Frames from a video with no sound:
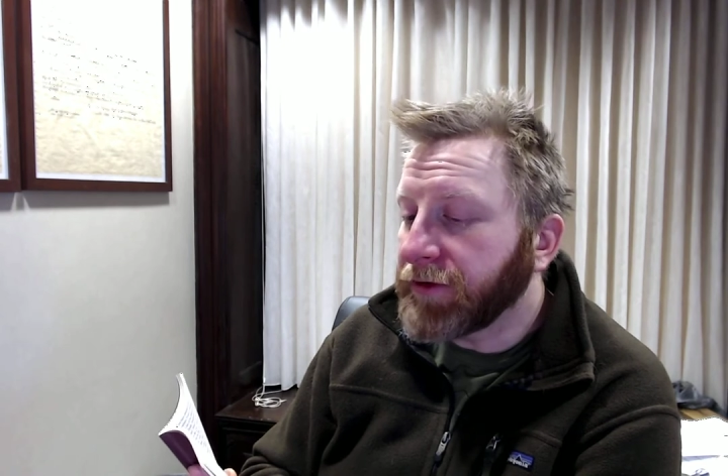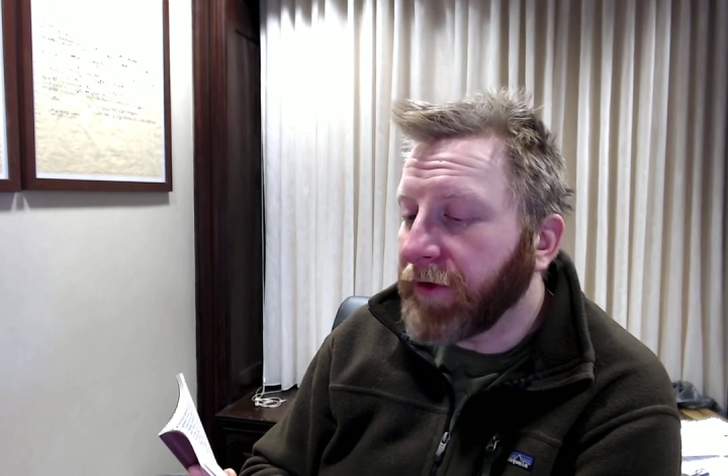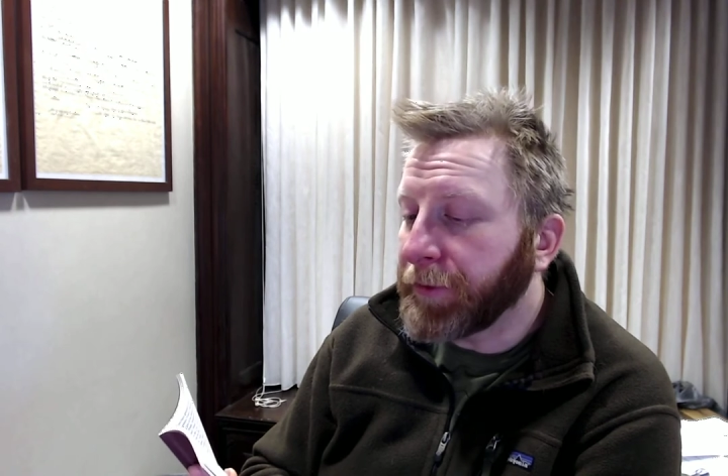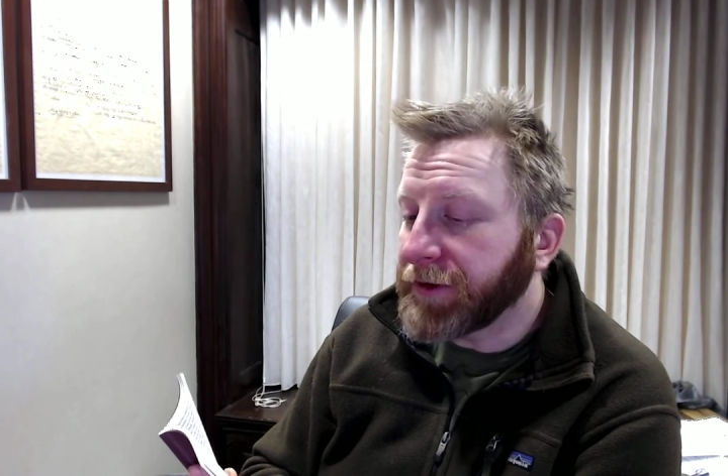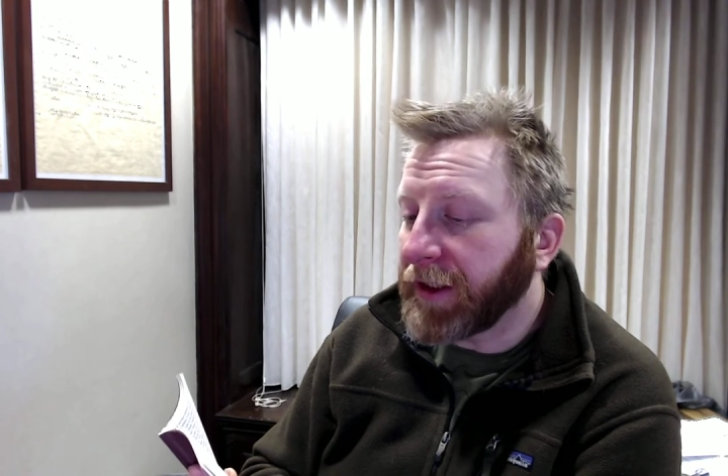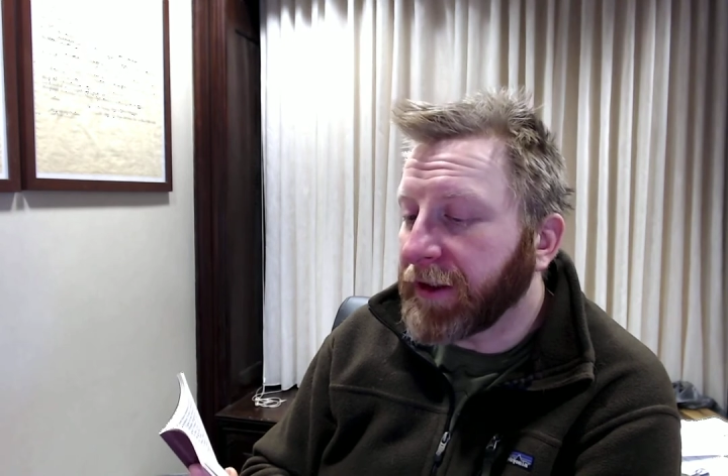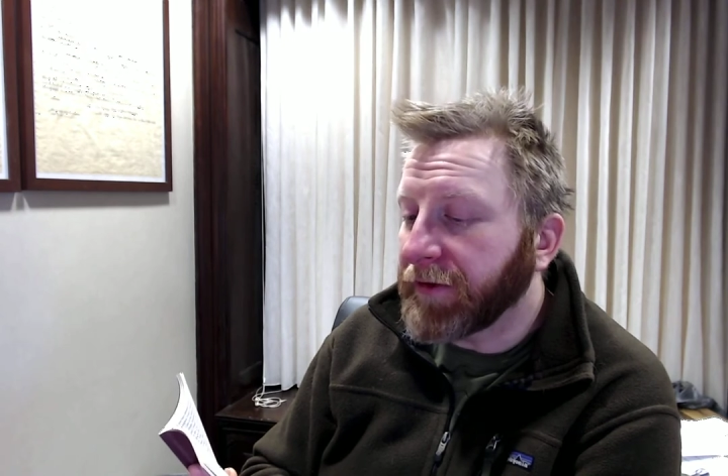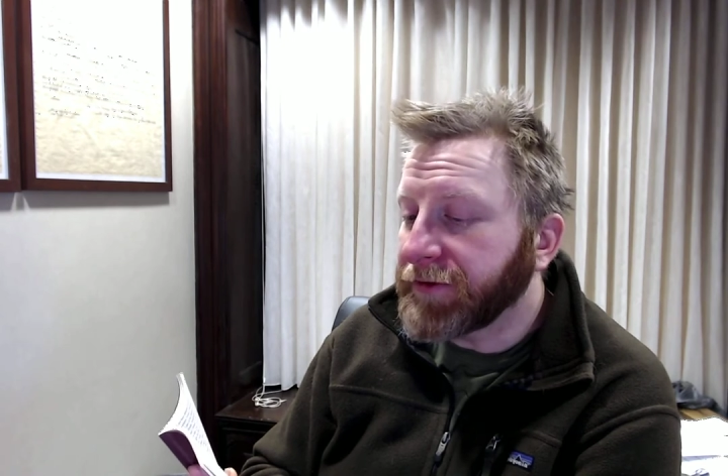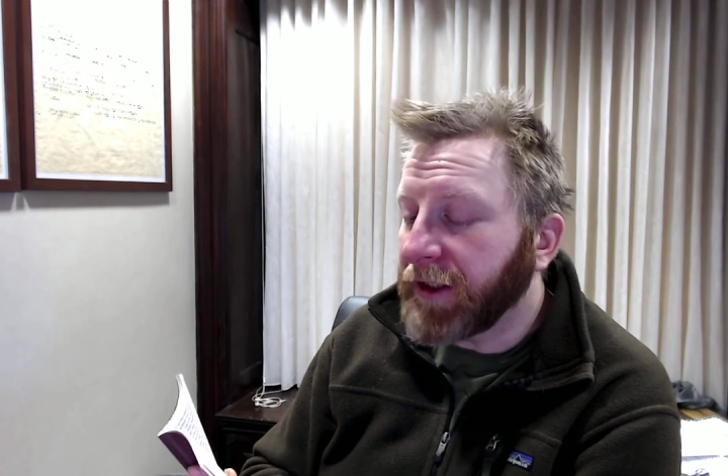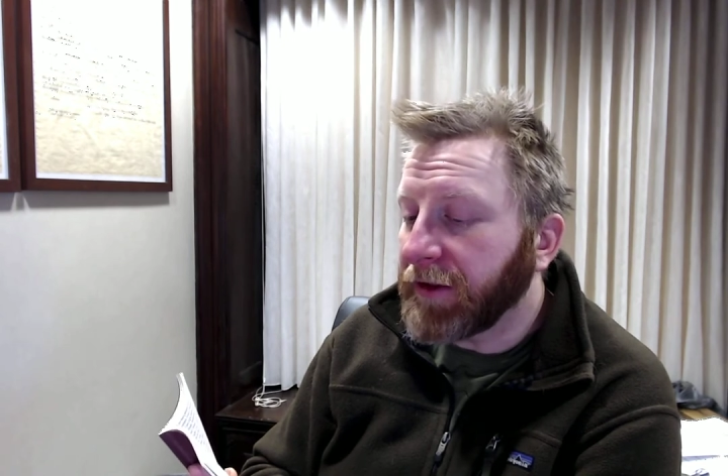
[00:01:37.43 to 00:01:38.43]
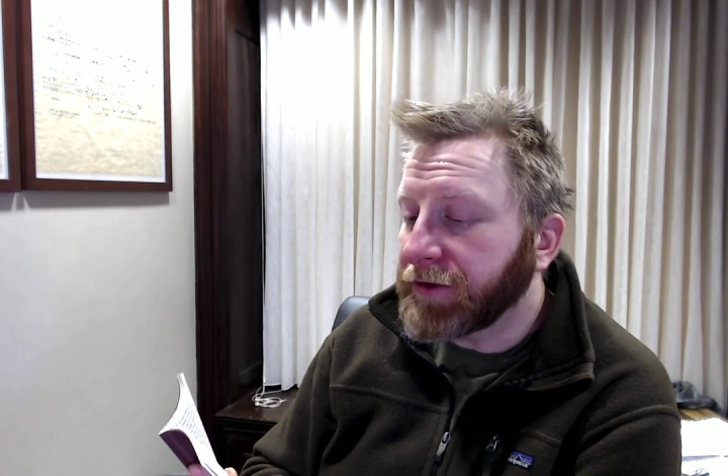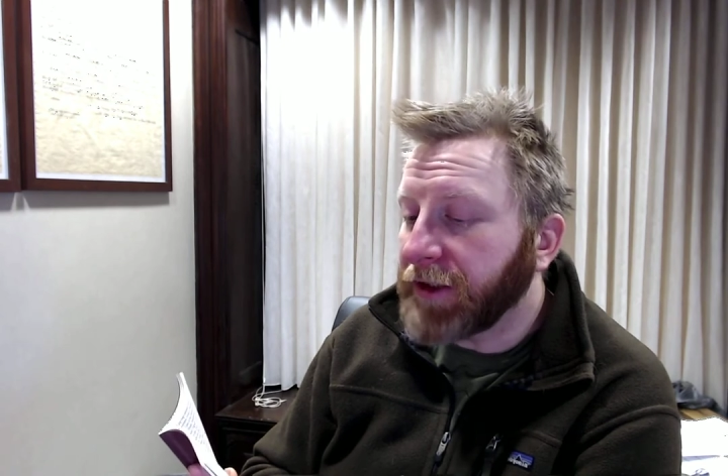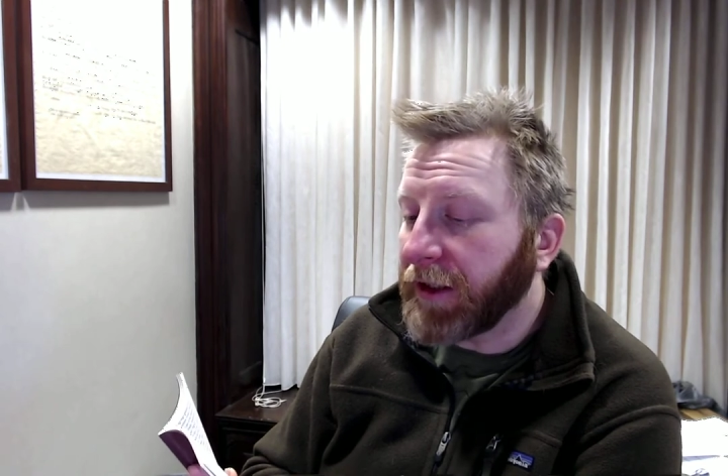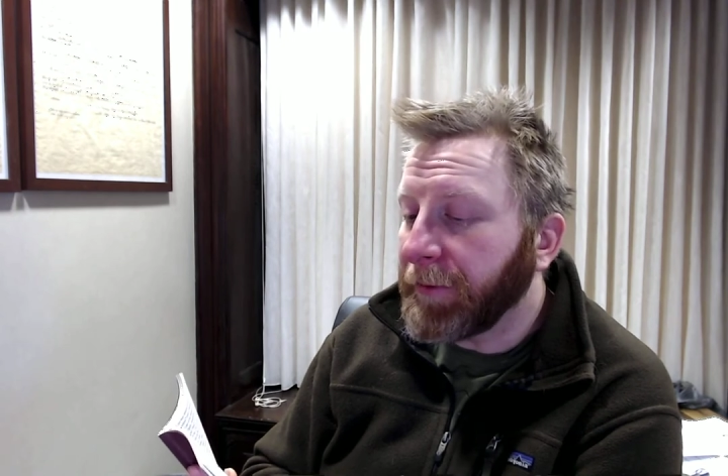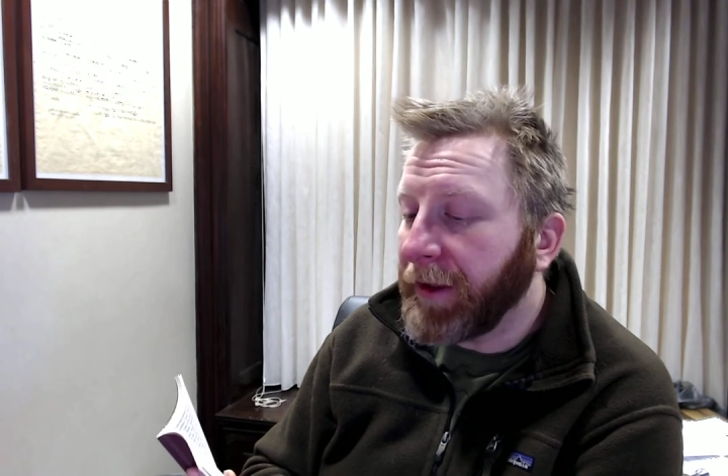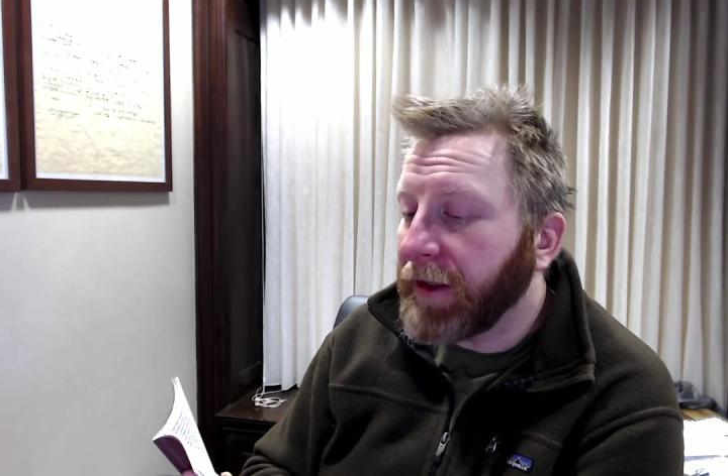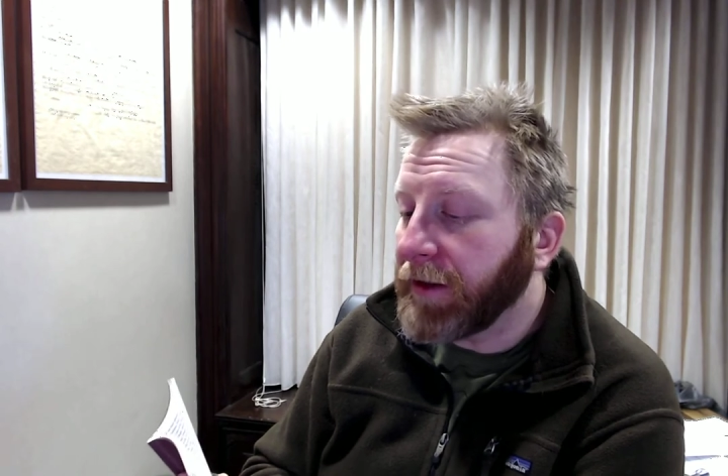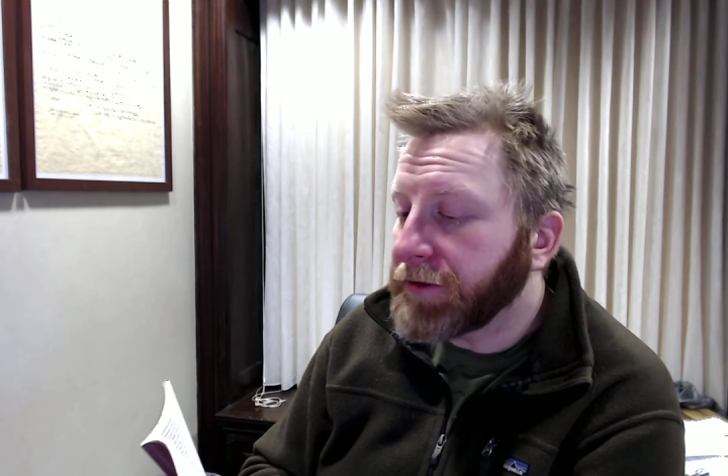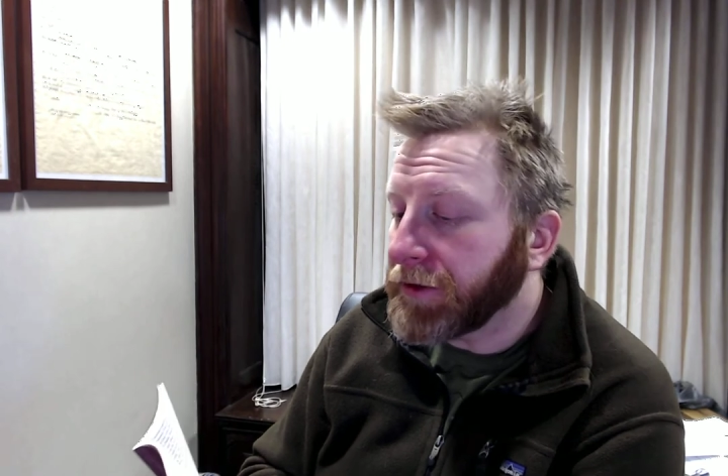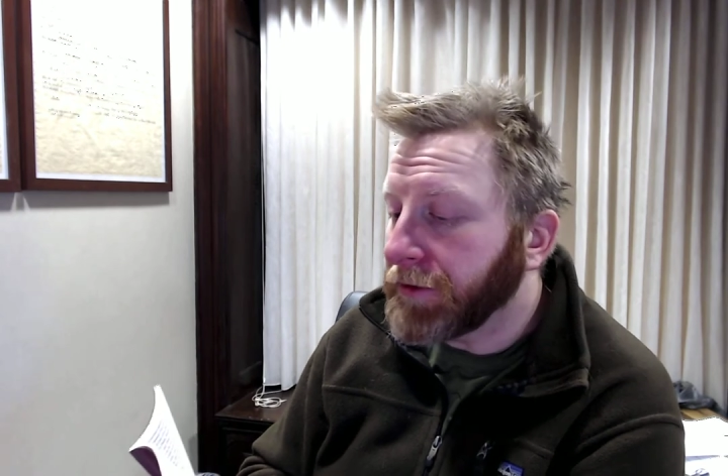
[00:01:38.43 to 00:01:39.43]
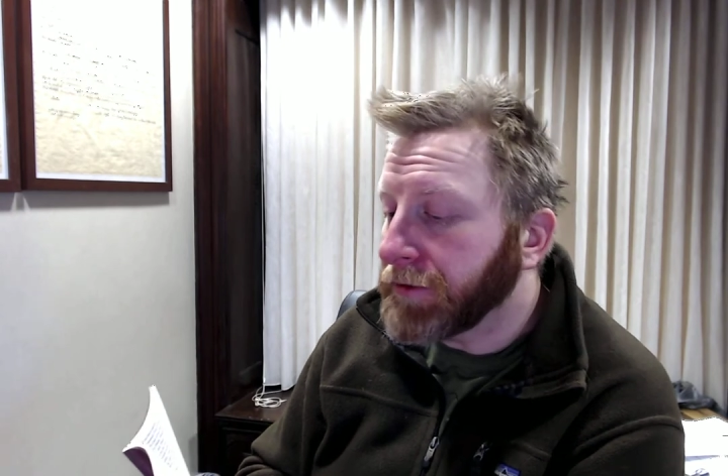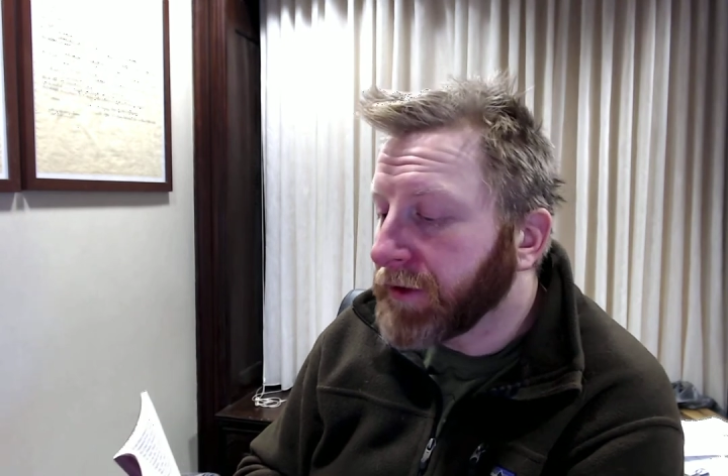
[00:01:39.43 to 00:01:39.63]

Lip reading: Representatives shall immediately choose